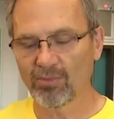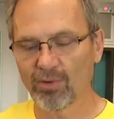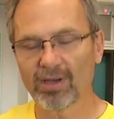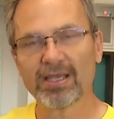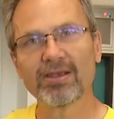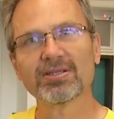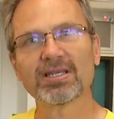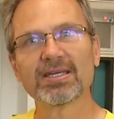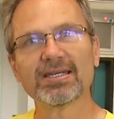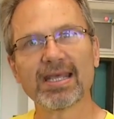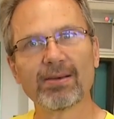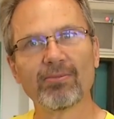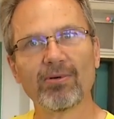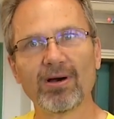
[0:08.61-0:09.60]
Well, here's a
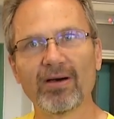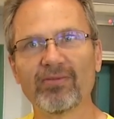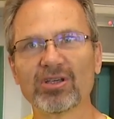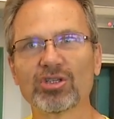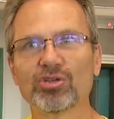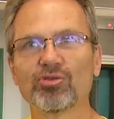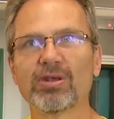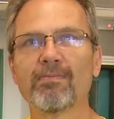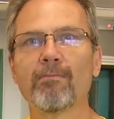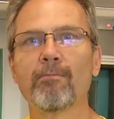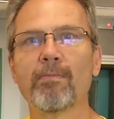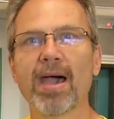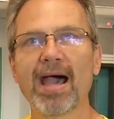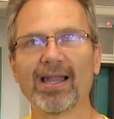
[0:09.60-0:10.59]
demo of extreme
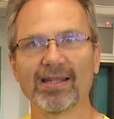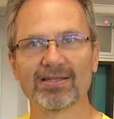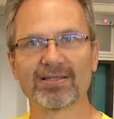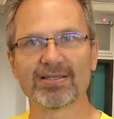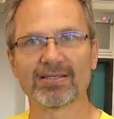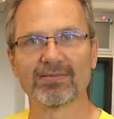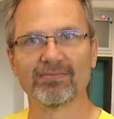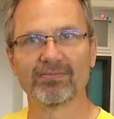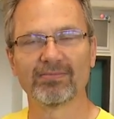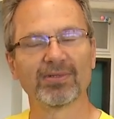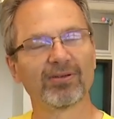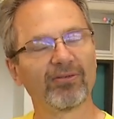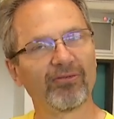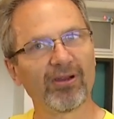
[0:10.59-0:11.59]
balance.
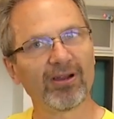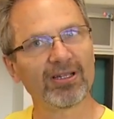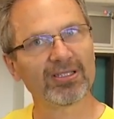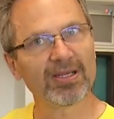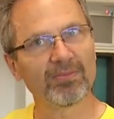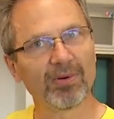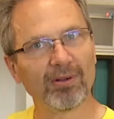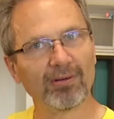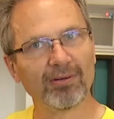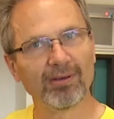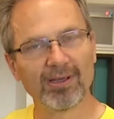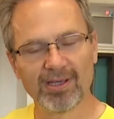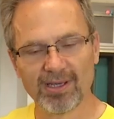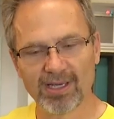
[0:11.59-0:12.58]
Fairly simple.
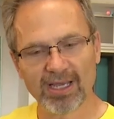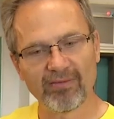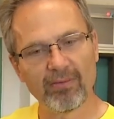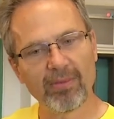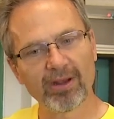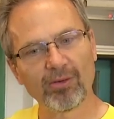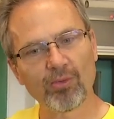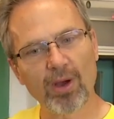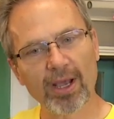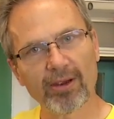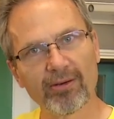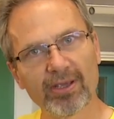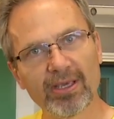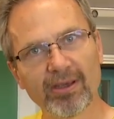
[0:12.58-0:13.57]
I have a metal
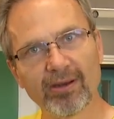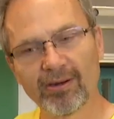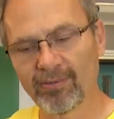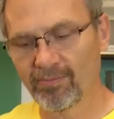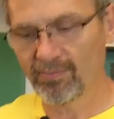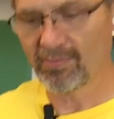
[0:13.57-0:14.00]
wire here,